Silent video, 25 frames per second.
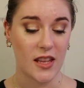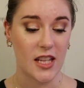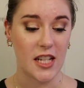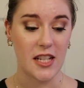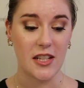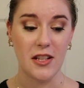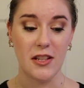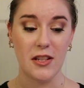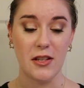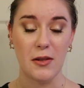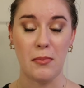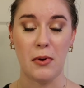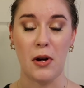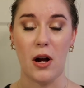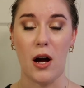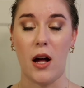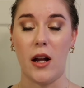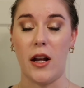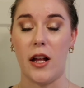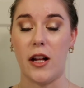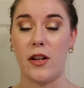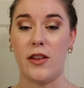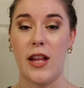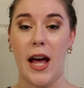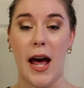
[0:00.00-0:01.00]
this is a
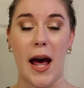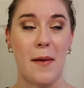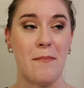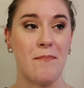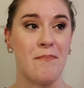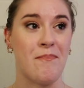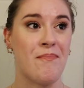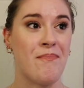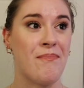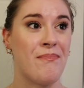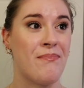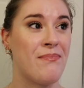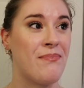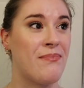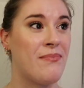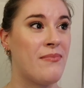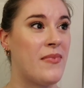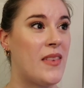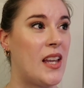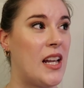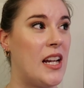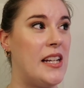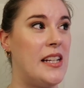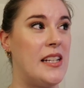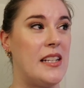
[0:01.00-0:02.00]
product that
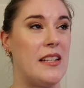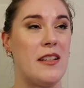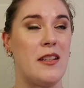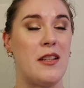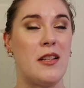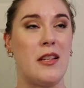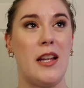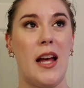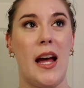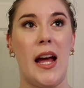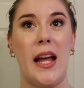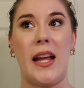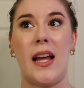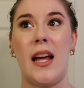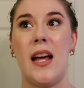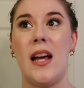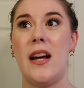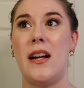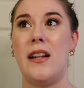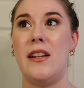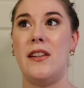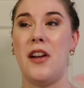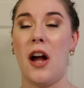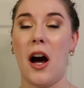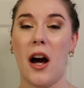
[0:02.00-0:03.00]
it's like
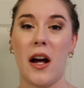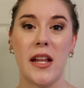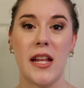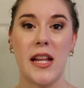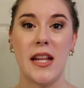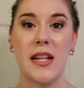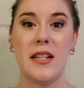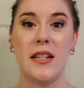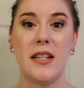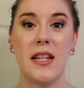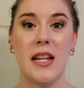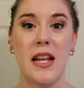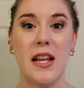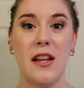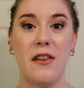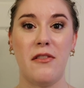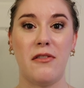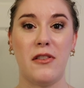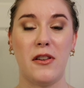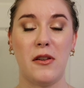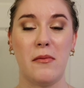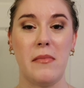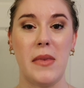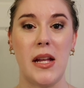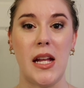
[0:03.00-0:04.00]
not easy
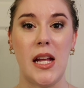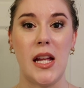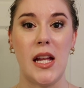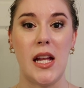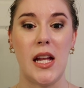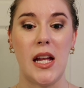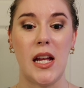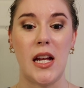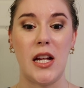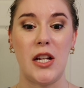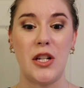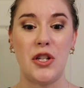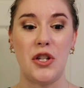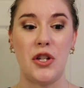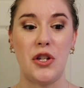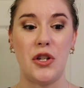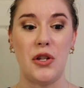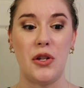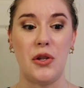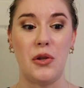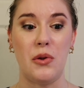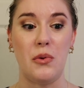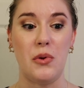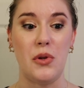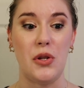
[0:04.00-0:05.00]
for me
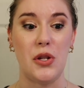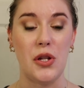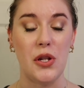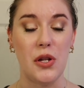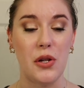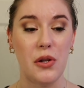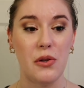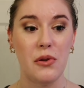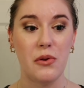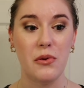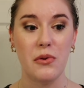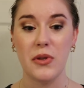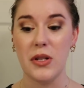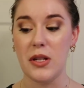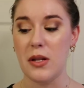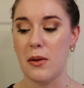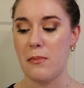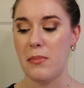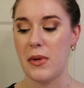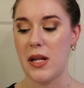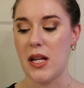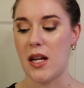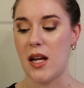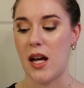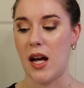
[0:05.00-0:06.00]
to use
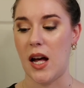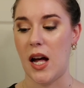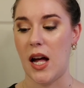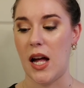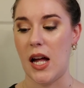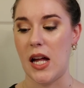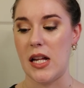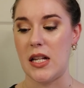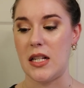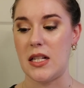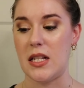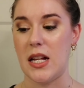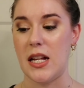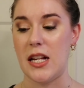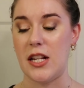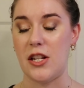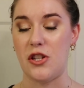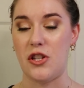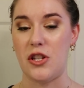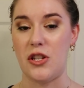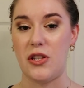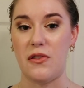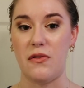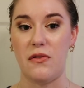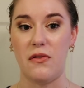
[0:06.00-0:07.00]
because
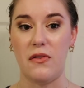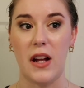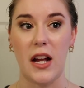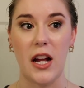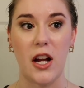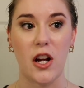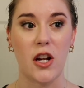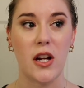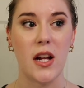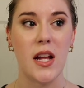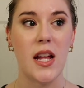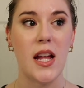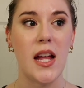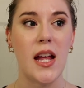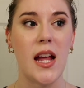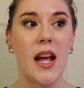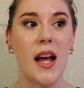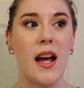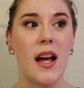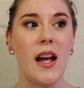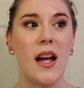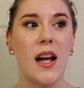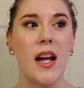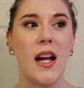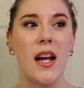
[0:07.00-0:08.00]
it's just
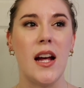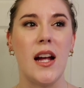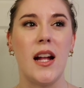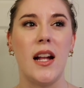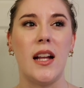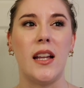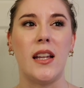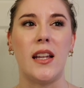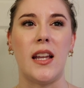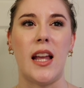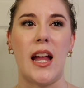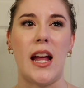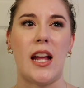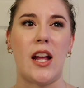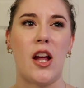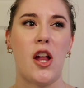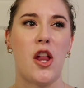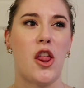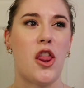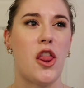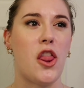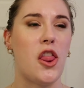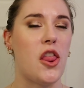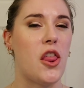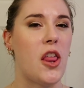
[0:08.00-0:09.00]
very
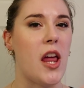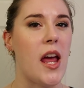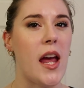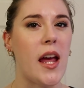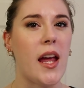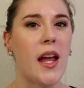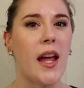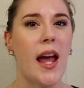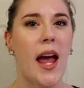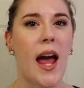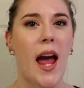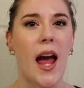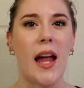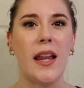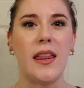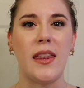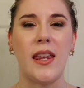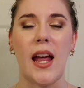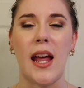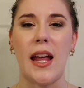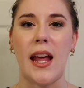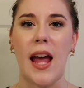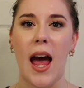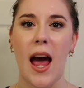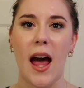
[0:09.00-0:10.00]
like thick and
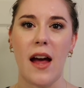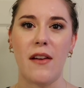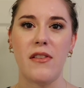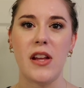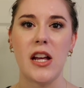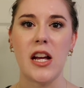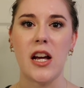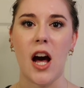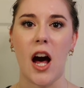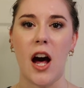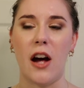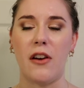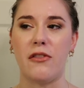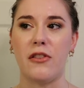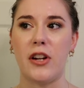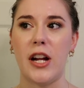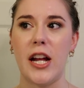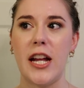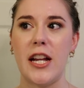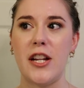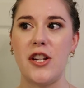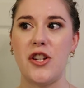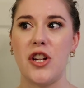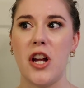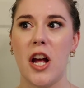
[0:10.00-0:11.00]
like heavy
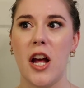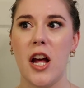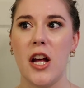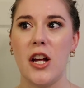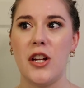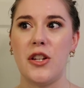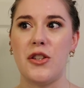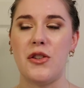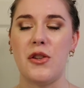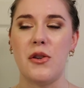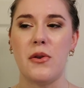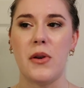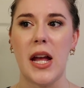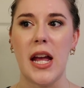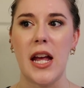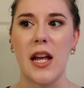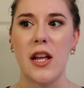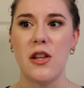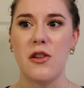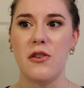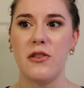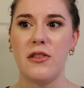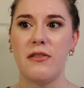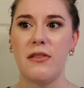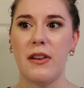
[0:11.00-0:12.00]
coverage so you
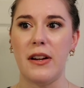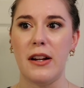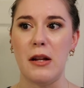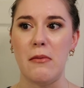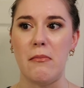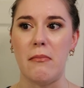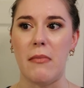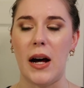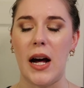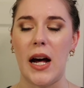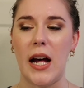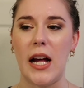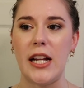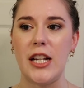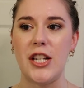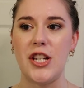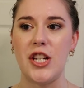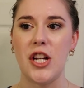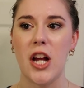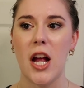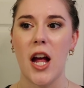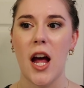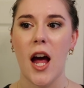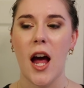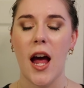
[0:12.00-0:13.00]
can't use very
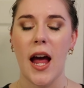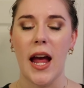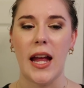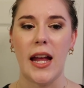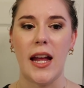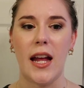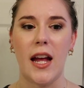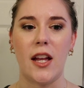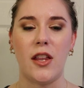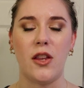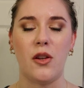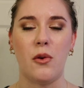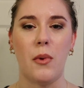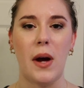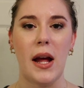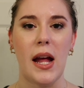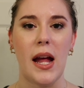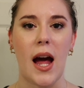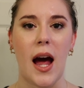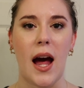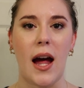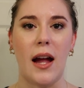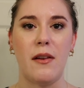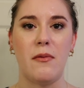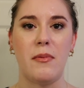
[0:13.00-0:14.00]
much and the
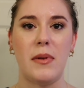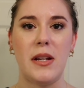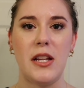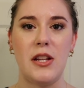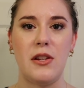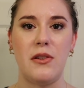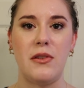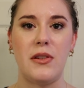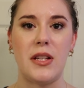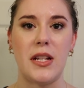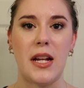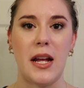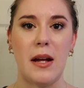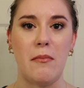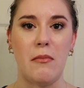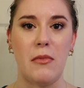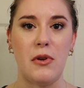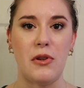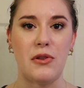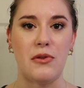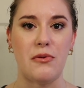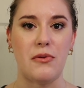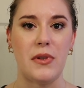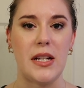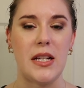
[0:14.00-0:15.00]
way I've been using it
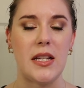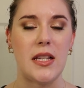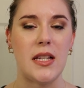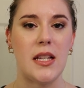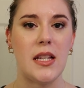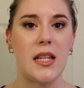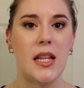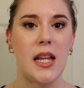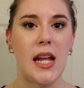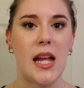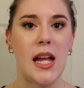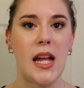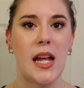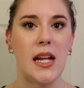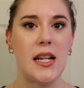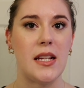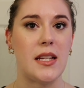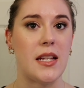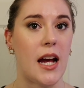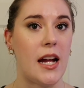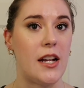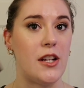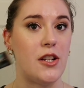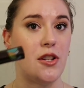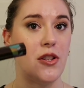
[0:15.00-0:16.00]
most recently
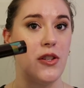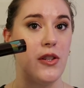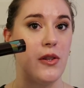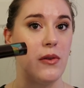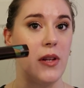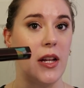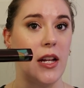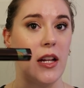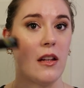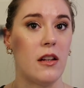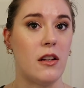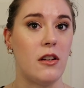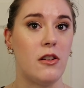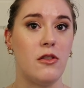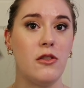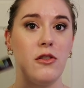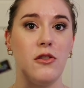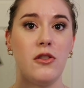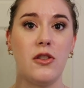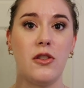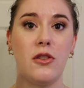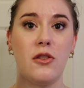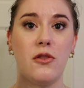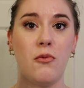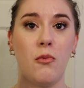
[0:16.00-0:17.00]
is I just do like a little
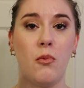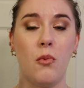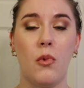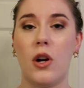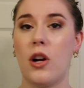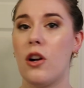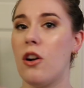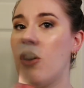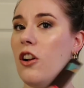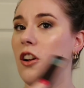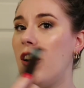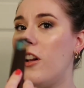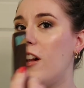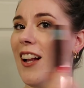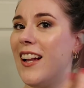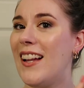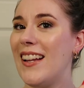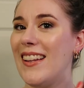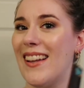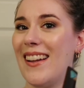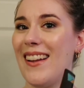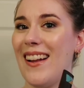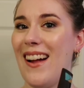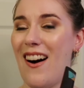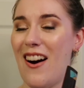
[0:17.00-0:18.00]

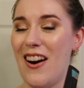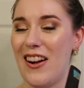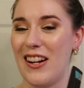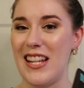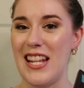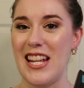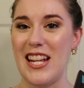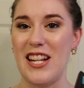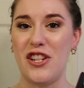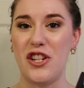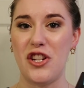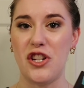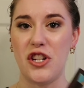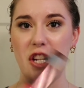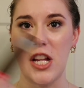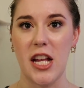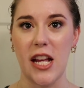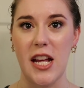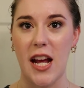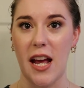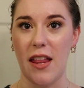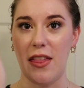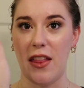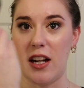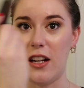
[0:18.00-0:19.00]
swirl on each
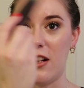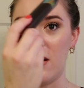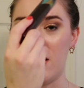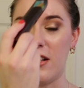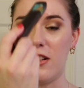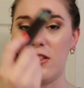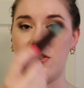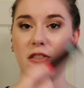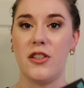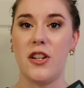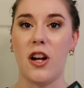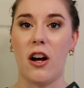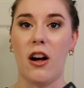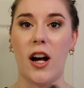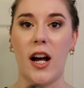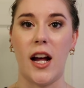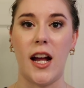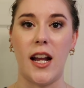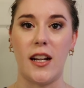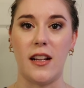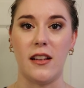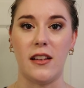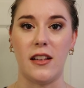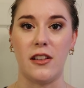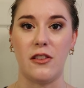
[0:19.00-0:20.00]
cheek and then a little dot
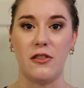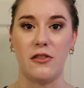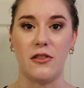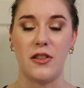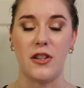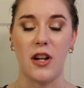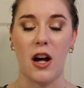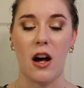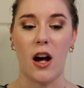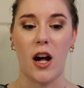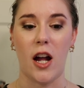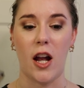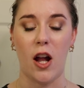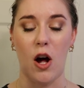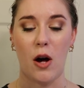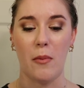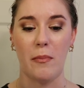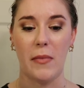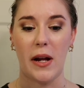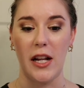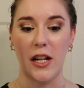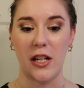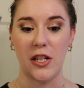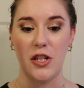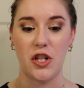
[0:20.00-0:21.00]
and a little dot on
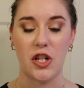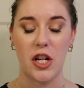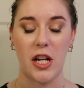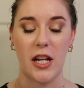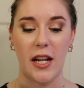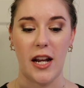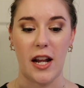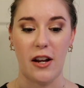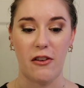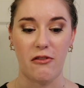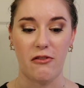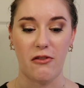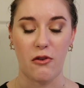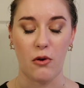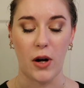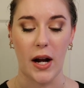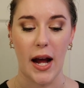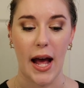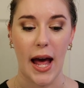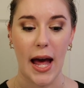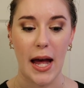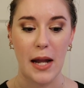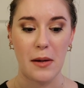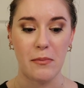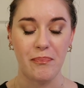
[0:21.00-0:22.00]
my chin and
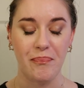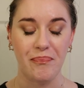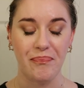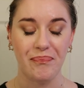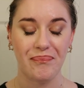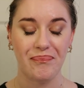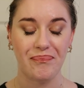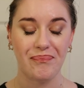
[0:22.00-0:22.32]
forehead.